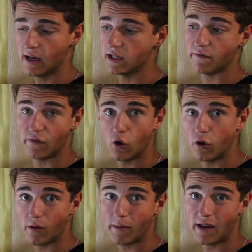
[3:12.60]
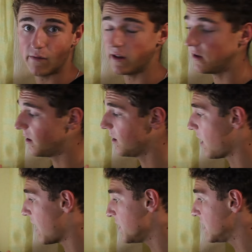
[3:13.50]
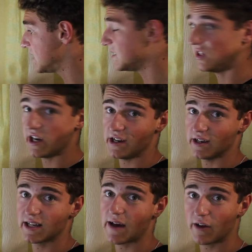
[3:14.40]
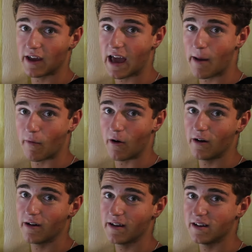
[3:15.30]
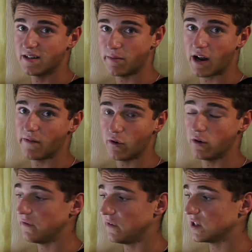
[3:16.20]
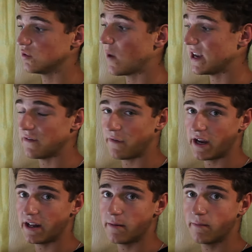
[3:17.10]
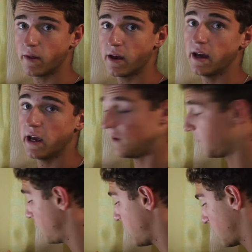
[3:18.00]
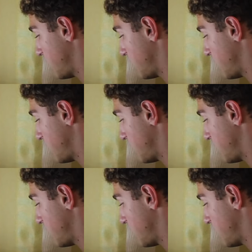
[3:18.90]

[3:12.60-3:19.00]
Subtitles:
to view them even. I think that's genius. Having a camera to be able to view your fish when you're feeding them is next